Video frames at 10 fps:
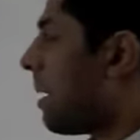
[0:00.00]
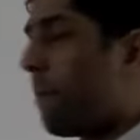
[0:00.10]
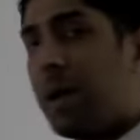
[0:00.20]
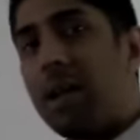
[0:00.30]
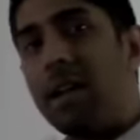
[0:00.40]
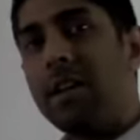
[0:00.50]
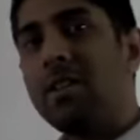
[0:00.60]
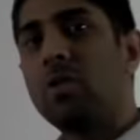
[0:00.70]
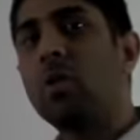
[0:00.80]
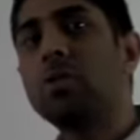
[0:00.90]
But
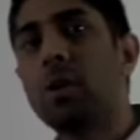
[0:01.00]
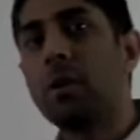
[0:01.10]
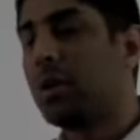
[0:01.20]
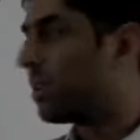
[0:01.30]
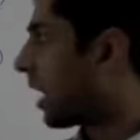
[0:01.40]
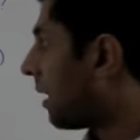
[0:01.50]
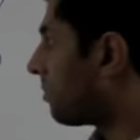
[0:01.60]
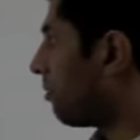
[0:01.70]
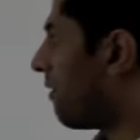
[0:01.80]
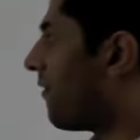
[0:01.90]
this is also a good time
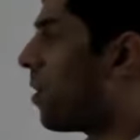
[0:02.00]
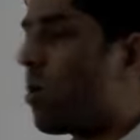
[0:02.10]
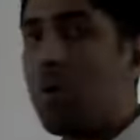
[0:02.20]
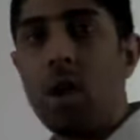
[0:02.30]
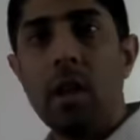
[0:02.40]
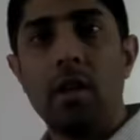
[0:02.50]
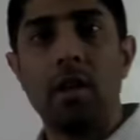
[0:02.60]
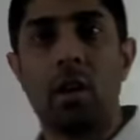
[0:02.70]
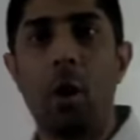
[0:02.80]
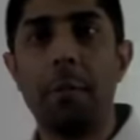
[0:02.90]
to review
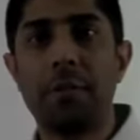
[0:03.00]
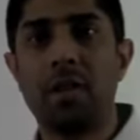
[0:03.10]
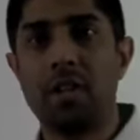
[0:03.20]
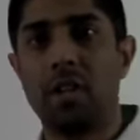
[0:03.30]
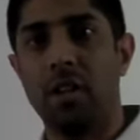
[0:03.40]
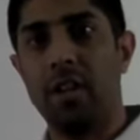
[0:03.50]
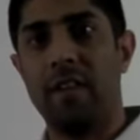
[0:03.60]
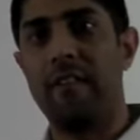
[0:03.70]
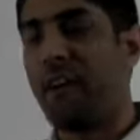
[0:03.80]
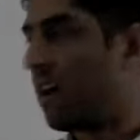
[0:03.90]
the competition and the
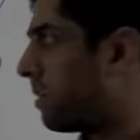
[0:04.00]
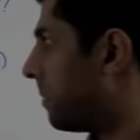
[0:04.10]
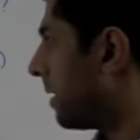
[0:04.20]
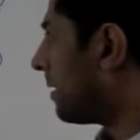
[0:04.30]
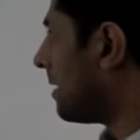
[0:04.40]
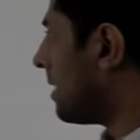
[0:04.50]
environment.